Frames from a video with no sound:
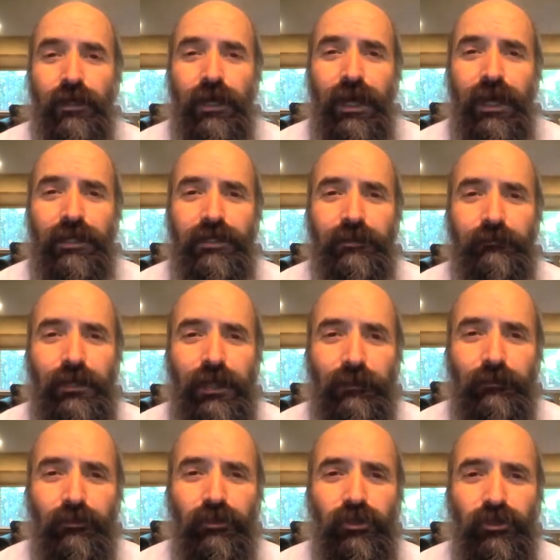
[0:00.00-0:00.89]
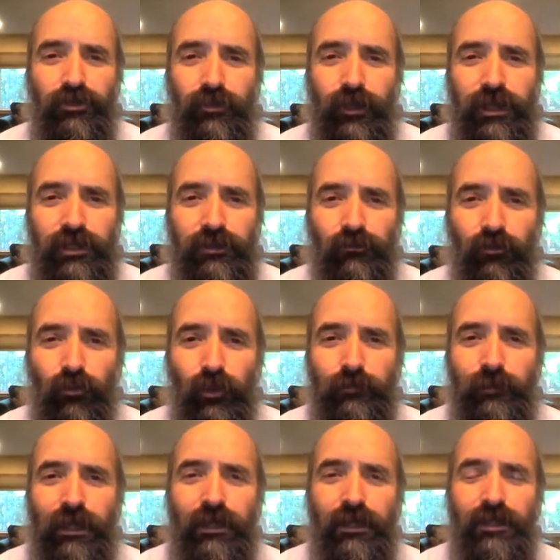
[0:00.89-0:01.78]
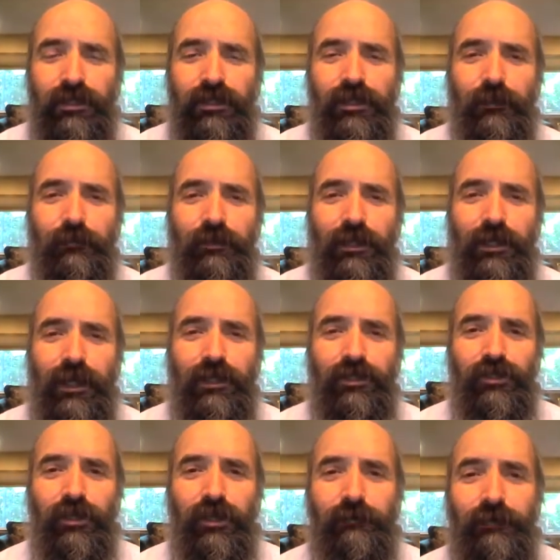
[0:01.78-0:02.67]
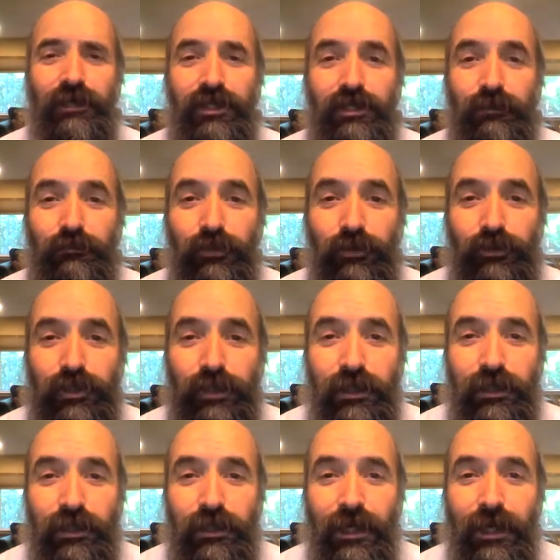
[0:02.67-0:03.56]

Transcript: And to be able to transform that into something that actually makes music